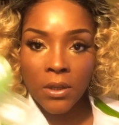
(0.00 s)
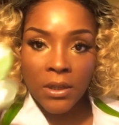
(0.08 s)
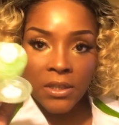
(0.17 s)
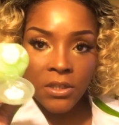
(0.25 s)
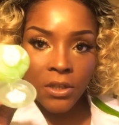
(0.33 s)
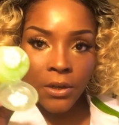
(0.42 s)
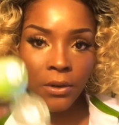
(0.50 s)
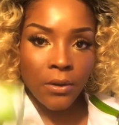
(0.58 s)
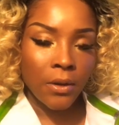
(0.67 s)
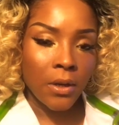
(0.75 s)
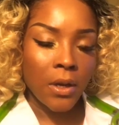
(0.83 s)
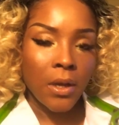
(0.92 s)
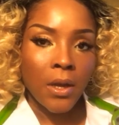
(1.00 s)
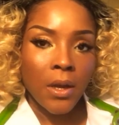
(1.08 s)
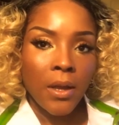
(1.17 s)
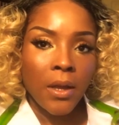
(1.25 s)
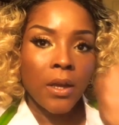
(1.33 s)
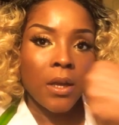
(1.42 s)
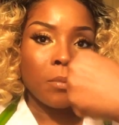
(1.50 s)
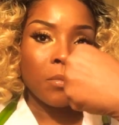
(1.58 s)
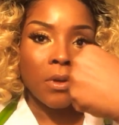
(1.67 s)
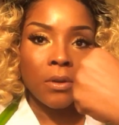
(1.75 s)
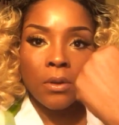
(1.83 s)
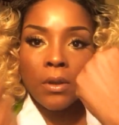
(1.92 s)
cleanser, and
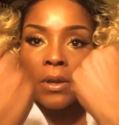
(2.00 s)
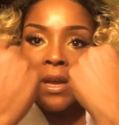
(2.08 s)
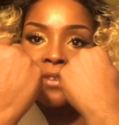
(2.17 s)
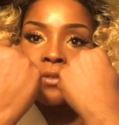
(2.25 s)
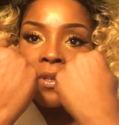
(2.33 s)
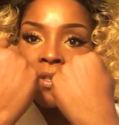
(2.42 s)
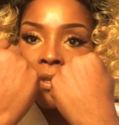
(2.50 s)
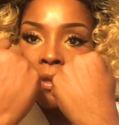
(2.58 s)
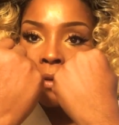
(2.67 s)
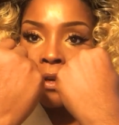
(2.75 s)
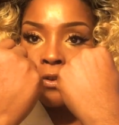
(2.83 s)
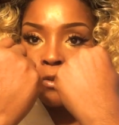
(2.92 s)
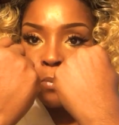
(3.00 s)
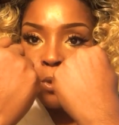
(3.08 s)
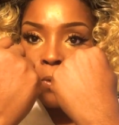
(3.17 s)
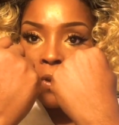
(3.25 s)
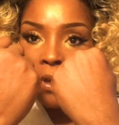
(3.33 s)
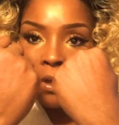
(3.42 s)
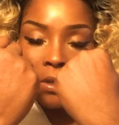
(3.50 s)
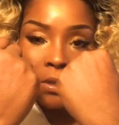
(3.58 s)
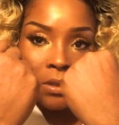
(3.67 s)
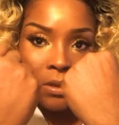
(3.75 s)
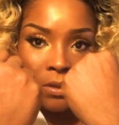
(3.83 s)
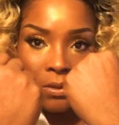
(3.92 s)
as you can see, here's both hands,
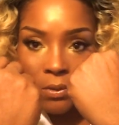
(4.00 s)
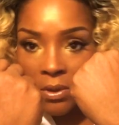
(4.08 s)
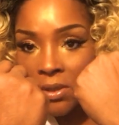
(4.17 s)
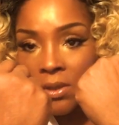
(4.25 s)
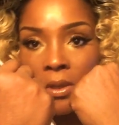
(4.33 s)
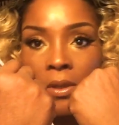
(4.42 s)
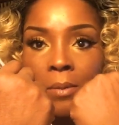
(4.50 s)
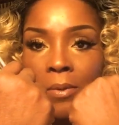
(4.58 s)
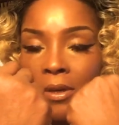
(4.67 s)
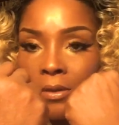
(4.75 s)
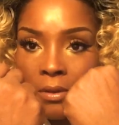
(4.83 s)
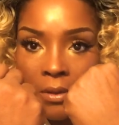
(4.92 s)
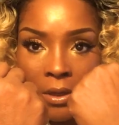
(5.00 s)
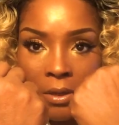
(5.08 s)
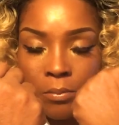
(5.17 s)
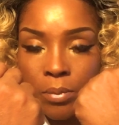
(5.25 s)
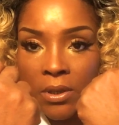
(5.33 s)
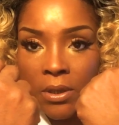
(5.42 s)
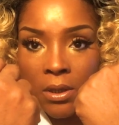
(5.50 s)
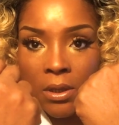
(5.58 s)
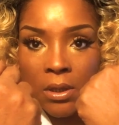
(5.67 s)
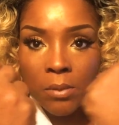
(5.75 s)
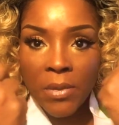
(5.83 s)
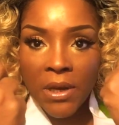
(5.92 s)
so you can see that I'm not like playing
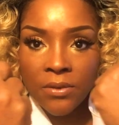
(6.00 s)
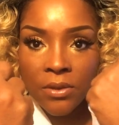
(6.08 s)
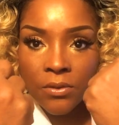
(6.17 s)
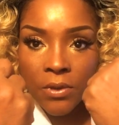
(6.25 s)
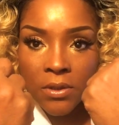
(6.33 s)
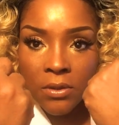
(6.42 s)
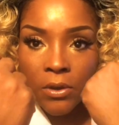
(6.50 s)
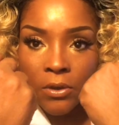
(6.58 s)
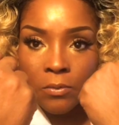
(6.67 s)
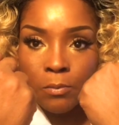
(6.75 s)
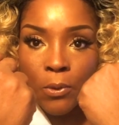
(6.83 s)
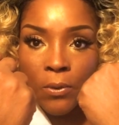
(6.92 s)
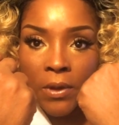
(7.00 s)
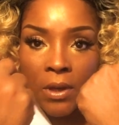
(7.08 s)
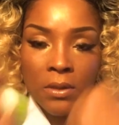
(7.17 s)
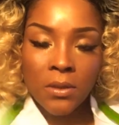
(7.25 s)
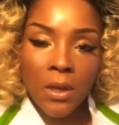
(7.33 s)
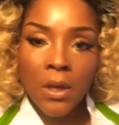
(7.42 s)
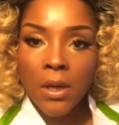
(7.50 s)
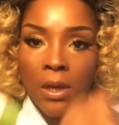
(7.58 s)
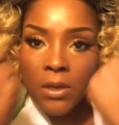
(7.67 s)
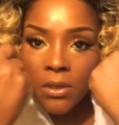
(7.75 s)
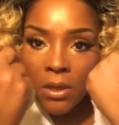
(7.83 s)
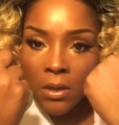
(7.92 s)
any magic tricks. So here's both hands.
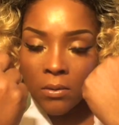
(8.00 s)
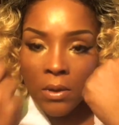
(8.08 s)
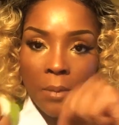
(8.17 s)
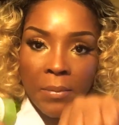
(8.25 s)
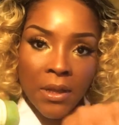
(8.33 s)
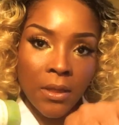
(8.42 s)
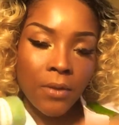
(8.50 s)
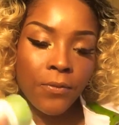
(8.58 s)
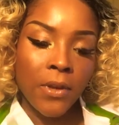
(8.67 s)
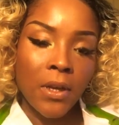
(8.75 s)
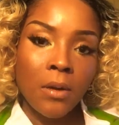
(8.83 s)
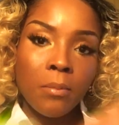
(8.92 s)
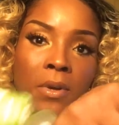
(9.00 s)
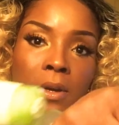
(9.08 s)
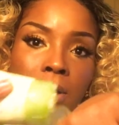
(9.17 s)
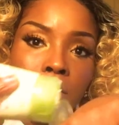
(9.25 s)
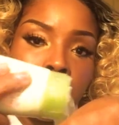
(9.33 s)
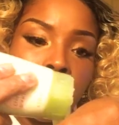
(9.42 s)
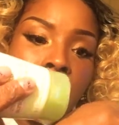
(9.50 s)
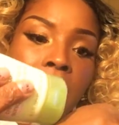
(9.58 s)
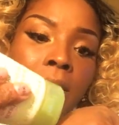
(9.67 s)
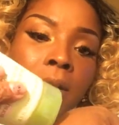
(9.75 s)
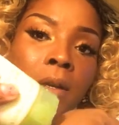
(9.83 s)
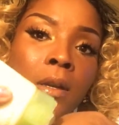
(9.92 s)
So on my left hand, I'm going to
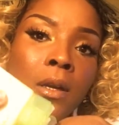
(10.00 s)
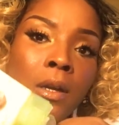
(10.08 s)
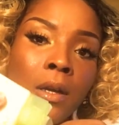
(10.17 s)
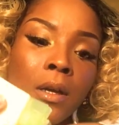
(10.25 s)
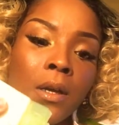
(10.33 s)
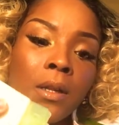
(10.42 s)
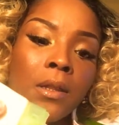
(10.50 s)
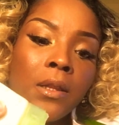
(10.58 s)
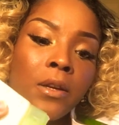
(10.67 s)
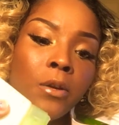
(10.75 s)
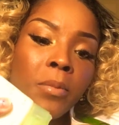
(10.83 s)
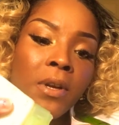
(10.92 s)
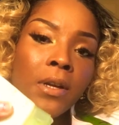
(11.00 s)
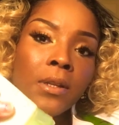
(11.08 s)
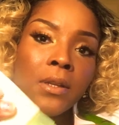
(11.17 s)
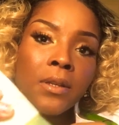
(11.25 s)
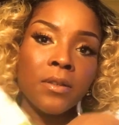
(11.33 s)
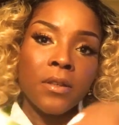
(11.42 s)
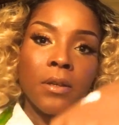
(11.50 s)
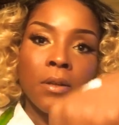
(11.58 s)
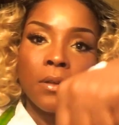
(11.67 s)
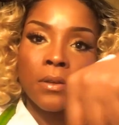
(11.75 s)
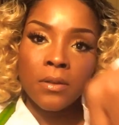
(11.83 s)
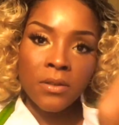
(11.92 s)
apply a little bit of cleanser,
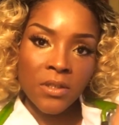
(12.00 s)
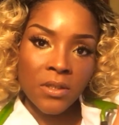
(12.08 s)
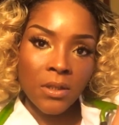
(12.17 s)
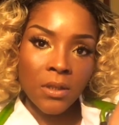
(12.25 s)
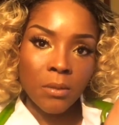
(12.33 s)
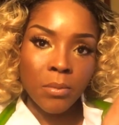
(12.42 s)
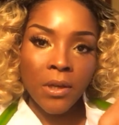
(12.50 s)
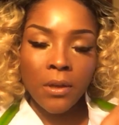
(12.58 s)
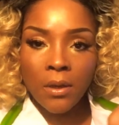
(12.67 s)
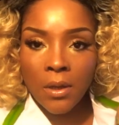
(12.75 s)
just a little bit,